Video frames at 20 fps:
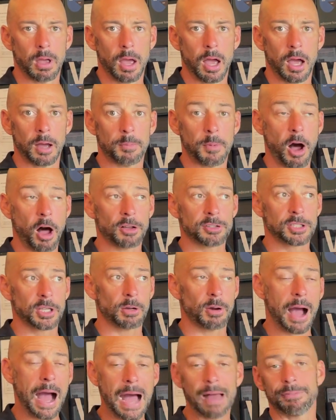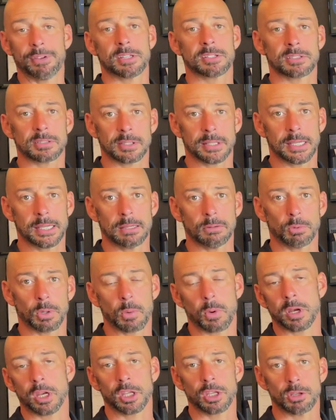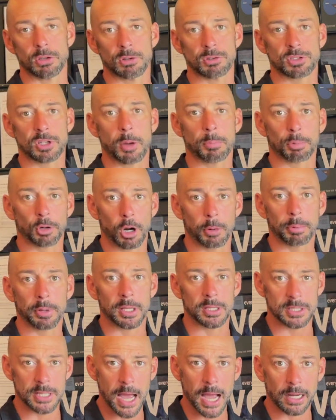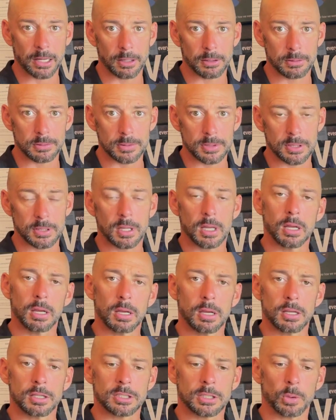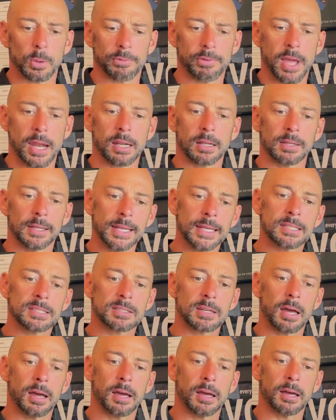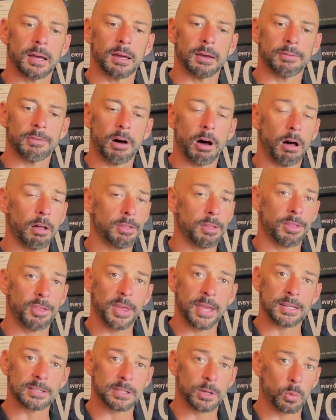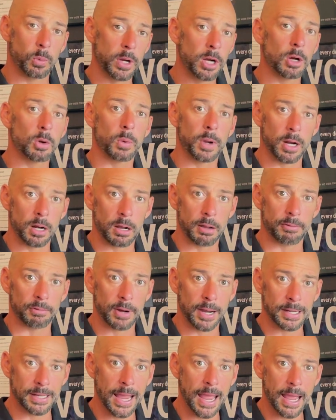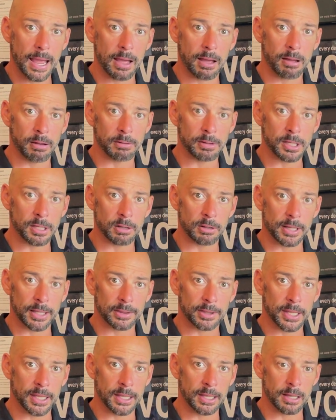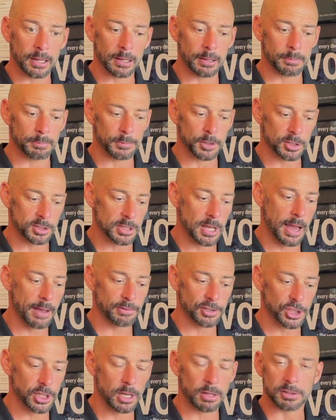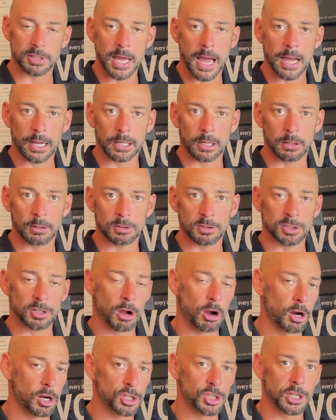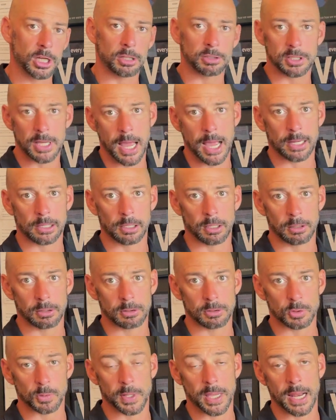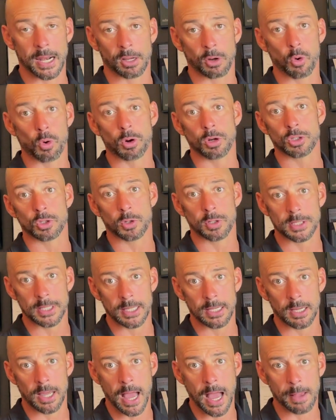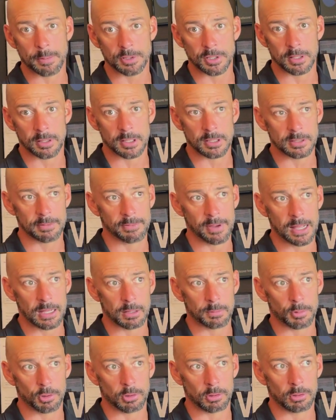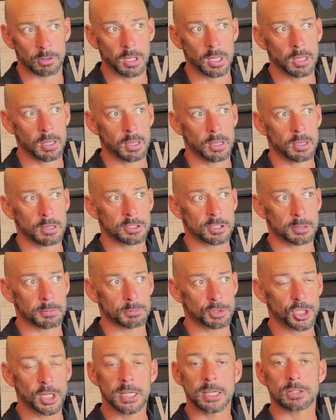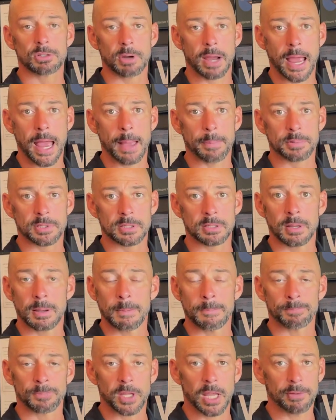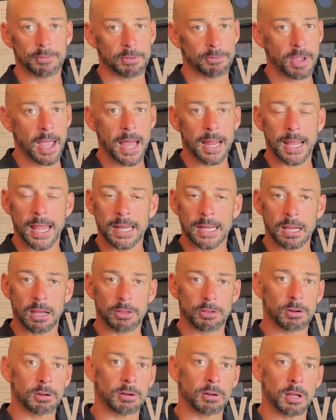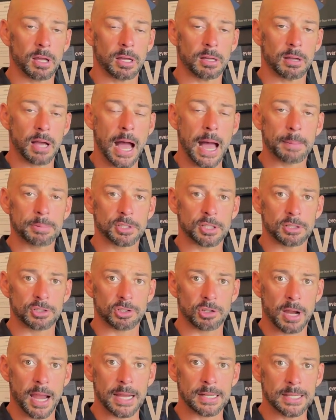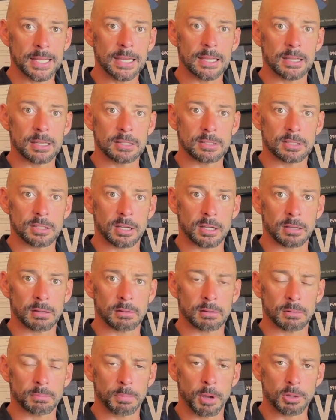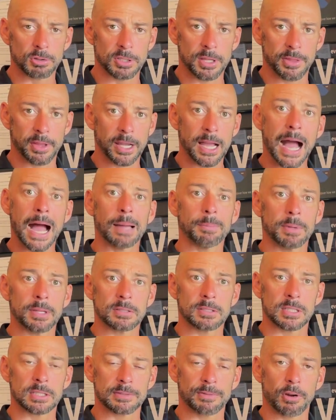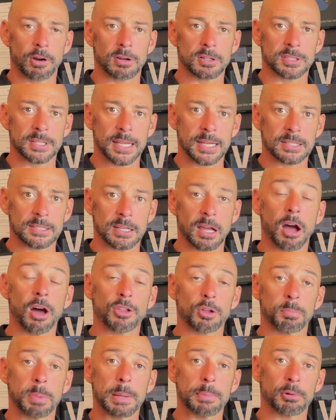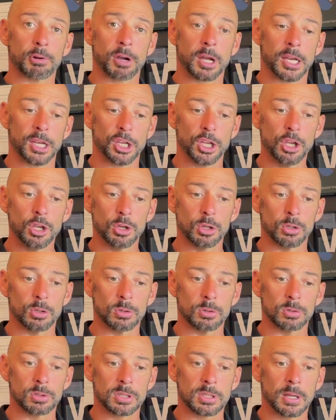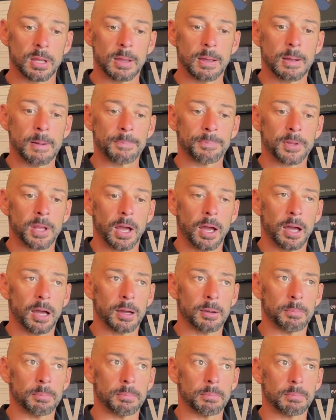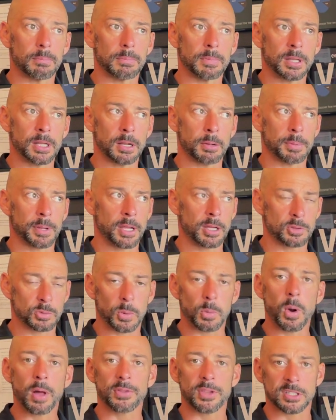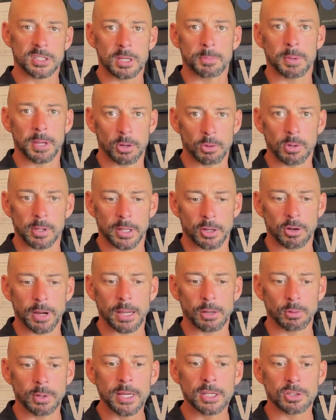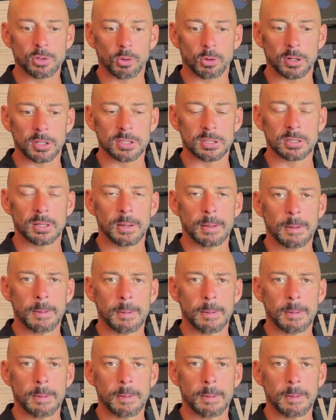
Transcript: Um, also, obviously, we want to use appropriate tacos. So we've got a list of all the things that we're aware of right now, you know, like the, um, the soft shell tacos, the hard shell tacos, we got a corn tortilla option that's available, some cheese wraps. If you've got any other uh, options or ideas, you can post in the comments as far as things that other people can use, um, you know, because we want this to be a really great resource.